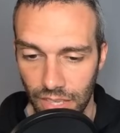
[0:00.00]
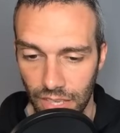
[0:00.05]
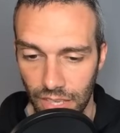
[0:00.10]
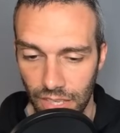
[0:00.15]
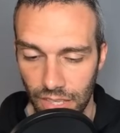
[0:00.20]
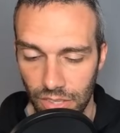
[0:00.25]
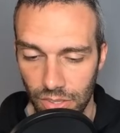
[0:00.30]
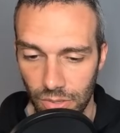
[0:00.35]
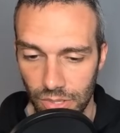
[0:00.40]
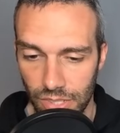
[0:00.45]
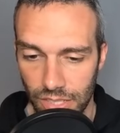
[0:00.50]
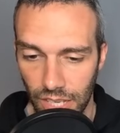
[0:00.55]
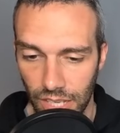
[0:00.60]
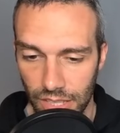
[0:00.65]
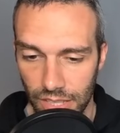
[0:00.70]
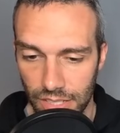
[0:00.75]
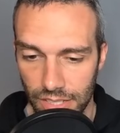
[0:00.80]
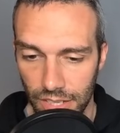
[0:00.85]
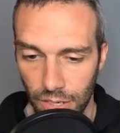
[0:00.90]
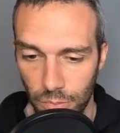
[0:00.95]
You can
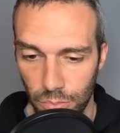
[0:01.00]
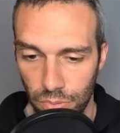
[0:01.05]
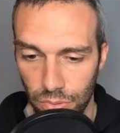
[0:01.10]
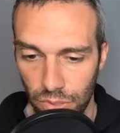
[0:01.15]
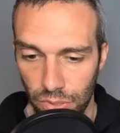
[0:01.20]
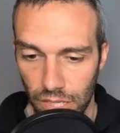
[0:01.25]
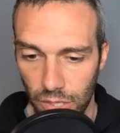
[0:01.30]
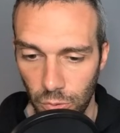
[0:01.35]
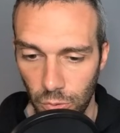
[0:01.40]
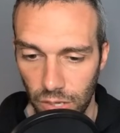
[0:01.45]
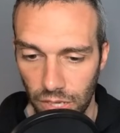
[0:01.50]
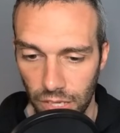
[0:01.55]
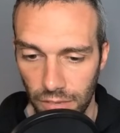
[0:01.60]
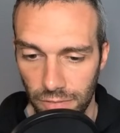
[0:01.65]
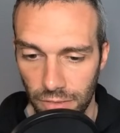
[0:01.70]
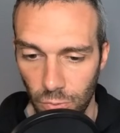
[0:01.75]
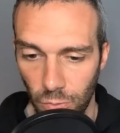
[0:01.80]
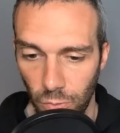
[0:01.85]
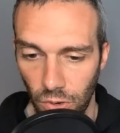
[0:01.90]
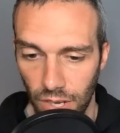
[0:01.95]
take this out pretty quick
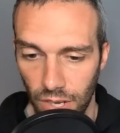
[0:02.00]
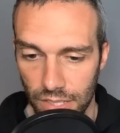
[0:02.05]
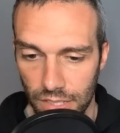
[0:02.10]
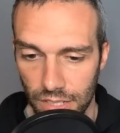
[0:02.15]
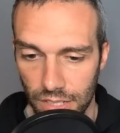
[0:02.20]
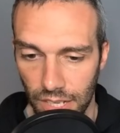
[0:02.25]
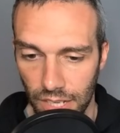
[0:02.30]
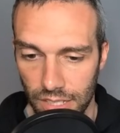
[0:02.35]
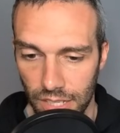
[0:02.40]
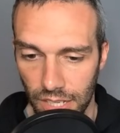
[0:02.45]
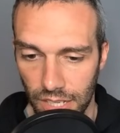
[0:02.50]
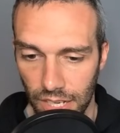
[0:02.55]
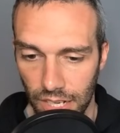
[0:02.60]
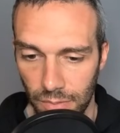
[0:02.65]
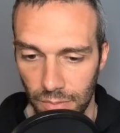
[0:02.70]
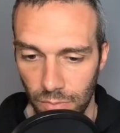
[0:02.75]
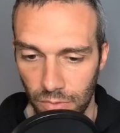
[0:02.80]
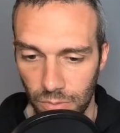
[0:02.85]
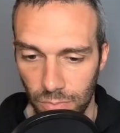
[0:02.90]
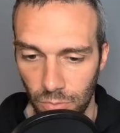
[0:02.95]
if you want to not take
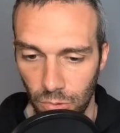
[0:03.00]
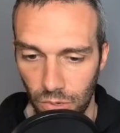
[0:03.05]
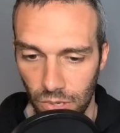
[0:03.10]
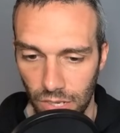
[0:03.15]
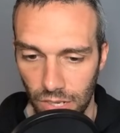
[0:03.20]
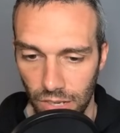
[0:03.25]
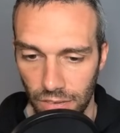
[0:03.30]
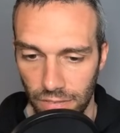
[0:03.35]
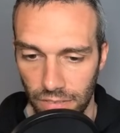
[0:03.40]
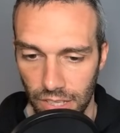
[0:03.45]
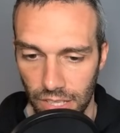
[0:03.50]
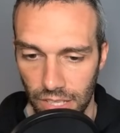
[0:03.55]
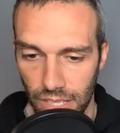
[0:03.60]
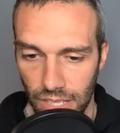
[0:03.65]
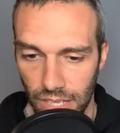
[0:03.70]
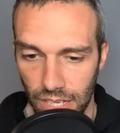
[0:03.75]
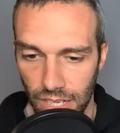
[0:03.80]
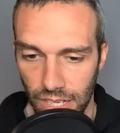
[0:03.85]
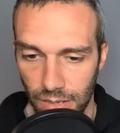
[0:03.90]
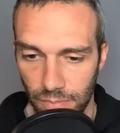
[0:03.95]
any more of
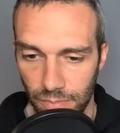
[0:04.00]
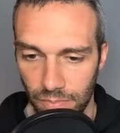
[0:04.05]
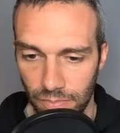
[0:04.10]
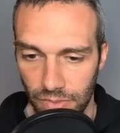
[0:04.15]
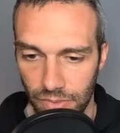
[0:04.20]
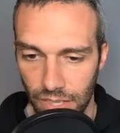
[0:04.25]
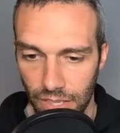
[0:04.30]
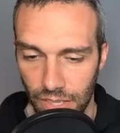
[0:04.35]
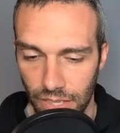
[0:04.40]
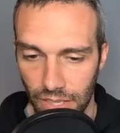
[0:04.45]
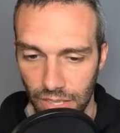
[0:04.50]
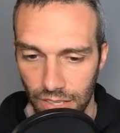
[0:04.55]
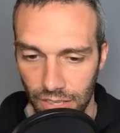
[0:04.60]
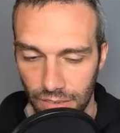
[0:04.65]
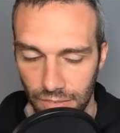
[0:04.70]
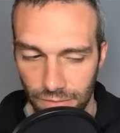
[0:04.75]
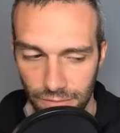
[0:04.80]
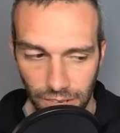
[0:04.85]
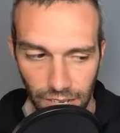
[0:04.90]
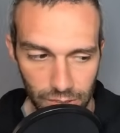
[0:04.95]
the
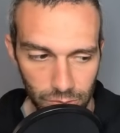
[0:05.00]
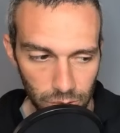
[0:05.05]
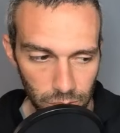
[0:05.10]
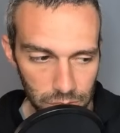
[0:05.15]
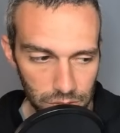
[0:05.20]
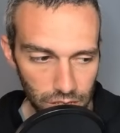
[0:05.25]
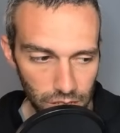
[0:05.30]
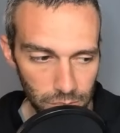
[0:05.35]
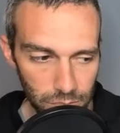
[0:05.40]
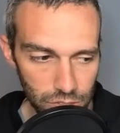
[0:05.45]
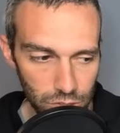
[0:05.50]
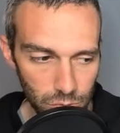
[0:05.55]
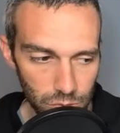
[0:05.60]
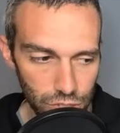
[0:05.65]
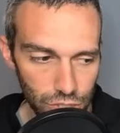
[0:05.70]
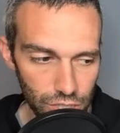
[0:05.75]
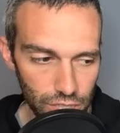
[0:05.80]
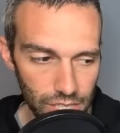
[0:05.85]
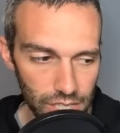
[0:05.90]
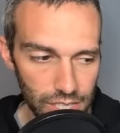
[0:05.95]
Vine Whip damage,
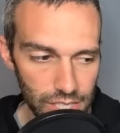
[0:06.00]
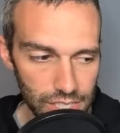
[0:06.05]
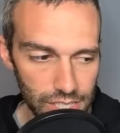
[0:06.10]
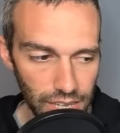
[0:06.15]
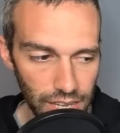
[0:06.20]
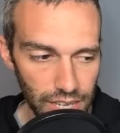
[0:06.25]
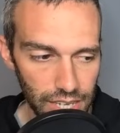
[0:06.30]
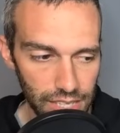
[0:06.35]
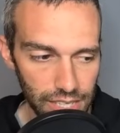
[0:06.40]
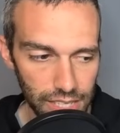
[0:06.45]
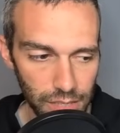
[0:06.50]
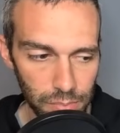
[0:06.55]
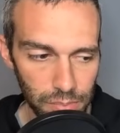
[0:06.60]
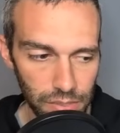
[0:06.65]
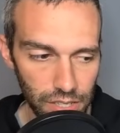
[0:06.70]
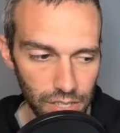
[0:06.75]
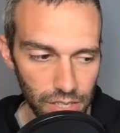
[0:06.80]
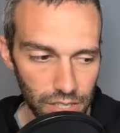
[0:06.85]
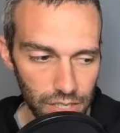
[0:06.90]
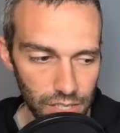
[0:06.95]
which is adding up
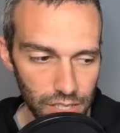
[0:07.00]
here.